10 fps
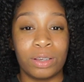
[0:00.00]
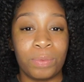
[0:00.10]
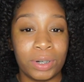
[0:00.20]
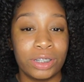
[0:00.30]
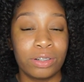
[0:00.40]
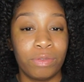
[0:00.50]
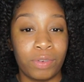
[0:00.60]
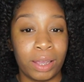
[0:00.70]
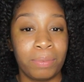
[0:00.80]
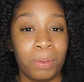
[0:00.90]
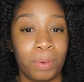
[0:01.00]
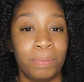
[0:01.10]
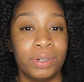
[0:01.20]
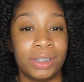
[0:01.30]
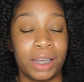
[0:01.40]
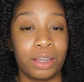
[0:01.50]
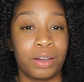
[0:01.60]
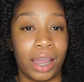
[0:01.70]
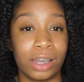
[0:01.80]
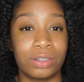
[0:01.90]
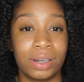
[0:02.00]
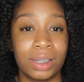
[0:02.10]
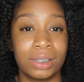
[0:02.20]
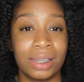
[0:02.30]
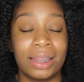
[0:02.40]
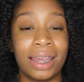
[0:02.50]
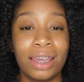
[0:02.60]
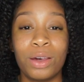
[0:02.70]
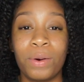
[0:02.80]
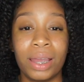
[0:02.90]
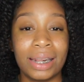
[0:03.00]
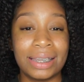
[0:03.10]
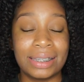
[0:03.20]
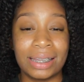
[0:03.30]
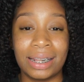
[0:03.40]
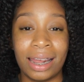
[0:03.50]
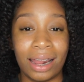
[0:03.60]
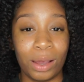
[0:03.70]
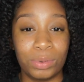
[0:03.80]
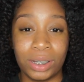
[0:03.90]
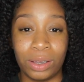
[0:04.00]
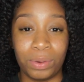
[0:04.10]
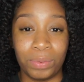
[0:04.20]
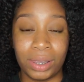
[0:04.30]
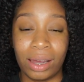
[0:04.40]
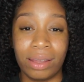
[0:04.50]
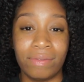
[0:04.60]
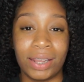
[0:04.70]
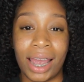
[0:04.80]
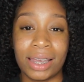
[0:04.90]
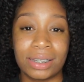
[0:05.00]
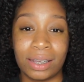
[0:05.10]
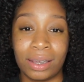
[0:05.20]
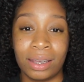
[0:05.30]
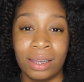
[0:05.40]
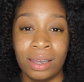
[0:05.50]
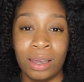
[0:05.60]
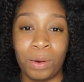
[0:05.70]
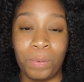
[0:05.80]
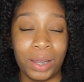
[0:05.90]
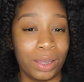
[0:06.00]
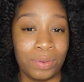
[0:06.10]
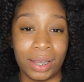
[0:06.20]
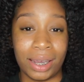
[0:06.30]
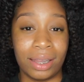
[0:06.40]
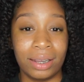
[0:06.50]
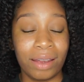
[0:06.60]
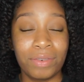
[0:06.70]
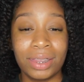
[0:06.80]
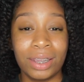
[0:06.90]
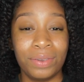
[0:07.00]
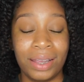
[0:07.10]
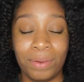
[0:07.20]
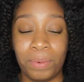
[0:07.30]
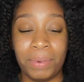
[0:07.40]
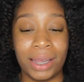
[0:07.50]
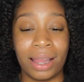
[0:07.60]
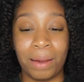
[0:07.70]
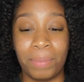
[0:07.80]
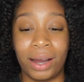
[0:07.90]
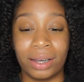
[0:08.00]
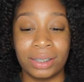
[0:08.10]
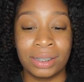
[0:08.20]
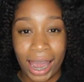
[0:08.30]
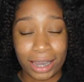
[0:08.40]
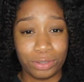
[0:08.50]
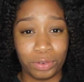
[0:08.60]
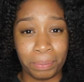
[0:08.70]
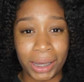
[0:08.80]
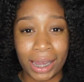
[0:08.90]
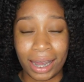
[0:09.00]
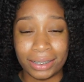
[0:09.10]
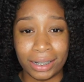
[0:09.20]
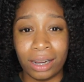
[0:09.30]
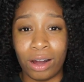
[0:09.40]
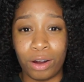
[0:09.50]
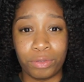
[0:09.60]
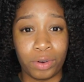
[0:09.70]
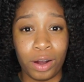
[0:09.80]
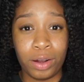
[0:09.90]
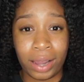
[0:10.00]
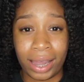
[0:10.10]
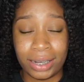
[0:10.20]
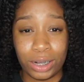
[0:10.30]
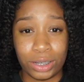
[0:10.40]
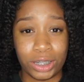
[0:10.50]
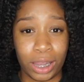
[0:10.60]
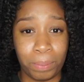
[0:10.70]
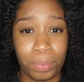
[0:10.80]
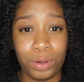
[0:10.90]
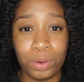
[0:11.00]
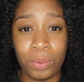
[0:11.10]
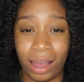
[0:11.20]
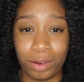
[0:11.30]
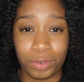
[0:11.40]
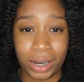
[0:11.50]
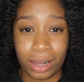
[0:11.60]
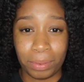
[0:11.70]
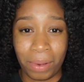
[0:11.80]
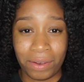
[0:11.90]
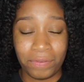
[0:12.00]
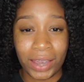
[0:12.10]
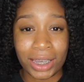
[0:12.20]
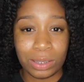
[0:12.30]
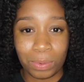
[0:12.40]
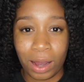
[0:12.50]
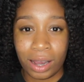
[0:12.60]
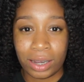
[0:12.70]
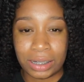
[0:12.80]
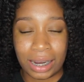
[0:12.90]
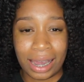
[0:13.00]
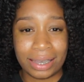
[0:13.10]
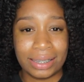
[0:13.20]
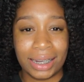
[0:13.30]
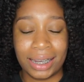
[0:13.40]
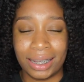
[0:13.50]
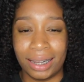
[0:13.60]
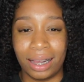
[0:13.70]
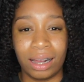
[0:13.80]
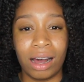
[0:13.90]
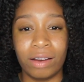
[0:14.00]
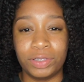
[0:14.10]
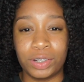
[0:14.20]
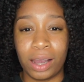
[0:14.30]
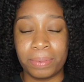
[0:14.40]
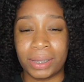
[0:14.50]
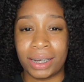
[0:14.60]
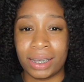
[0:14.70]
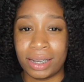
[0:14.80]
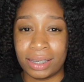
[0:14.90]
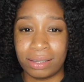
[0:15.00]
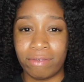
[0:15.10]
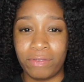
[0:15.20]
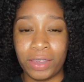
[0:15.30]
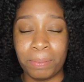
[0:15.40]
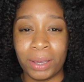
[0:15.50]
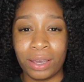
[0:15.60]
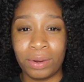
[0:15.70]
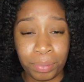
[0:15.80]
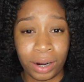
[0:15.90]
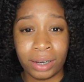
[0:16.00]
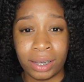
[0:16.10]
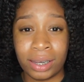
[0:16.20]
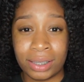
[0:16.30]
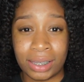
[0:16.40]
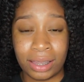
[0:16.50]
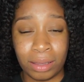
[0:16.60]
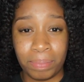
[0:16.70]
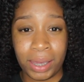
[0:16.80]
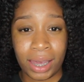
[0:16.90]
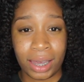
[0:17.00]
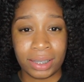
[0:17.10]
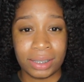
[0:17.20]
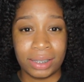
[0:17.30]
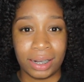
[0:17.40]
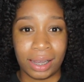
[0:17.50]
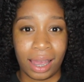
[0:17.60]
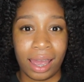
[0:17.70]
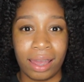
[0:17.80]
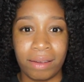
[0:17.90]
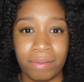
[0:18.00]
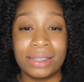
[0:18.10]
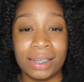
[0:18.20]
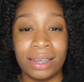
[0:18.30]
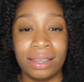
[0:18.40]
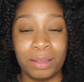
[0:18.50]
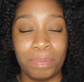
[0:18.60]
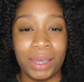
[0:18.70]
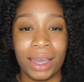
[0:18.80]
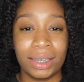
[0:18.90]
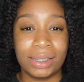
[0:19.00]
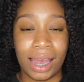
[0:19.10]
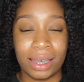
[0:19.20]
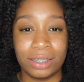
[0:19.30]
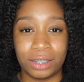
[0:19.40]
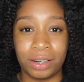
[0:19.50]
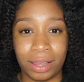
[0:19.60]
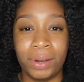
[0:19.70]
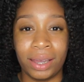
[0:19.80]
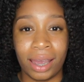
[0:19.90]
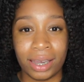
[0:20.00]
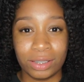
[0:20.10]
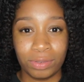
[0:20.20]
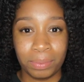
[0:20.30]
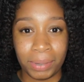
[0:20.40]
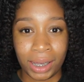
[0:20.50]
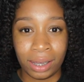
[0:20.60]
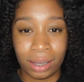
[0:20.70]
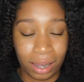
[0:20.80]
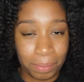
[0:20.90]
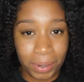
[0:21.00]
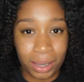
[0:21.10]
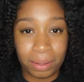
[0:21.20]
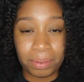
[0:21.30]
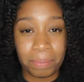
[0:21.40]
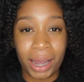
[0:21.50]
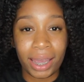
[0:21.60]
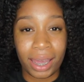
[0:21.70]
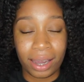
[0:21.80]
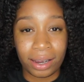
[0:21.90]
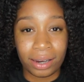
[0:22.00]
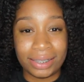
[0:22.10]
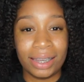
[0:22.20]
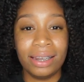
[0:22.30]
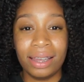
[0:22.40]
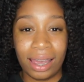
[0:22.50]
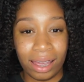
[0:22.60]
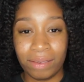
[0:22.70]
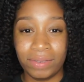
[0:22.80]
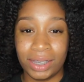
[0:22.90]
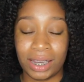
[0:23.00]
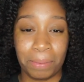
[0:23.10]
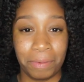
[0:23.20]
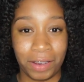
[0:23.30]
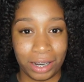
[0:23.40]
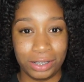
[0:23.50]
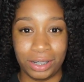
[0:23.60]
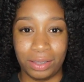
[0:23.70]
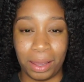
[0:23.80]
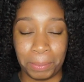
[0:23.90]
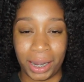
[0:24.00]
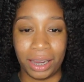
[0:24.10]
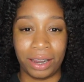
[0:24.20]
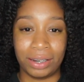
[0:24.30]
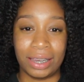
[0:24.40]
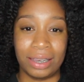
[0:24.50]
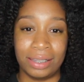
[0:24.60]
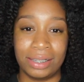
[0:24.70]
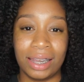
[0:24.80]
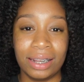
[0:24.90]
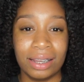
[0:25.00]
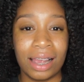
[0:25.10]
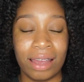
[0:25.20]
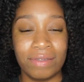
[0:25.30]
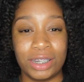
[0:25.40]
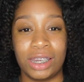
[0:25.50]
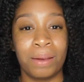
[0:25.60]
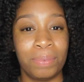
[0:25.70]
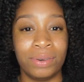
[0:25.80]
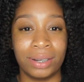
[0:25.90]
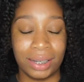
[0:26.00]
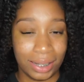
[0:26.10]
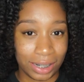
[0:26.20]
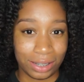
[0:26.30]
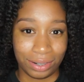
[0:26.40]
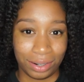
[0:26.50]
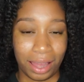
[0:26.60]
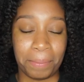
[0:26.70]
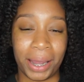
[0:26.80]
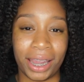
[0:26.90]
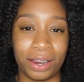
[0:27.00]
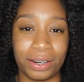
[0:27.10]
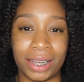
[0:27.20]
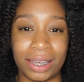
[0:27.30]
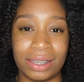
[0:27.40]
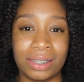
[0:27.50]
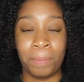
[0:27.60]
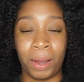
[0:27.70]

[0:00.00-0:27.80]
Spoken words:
So once your family members get your address, they can go ahead and send that out to you without even asking what you need. Everything you need will be in that box. As for me, I did it all wrong. I needed shampoo. I ran out of my face wash. I got sick and needed cough drops. I needed some female products that the PX didn't have. See, the PX has certain, but as for me, I mean, my hair, they didn't have the type of hair gel that my hair needs. They didn't have the shampoo and conditioner that my hair needs.